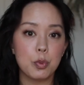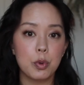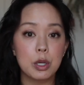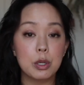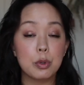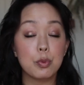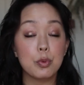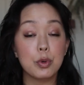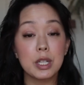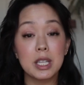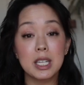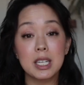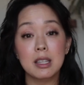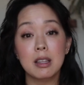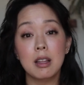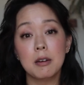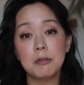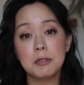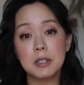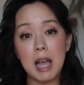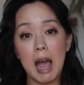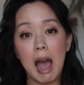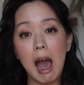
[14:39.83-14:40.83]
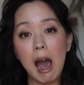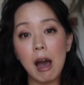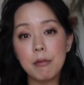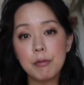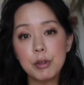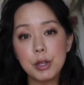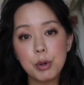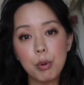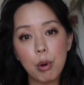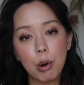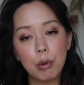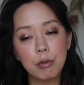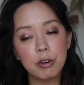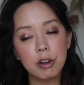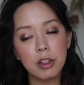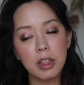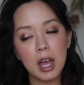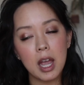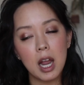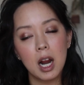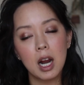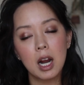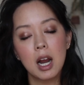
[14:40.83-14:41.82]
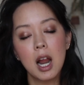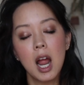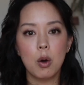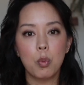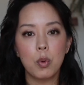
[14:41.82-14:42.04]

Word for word: We'd really love to have you over there.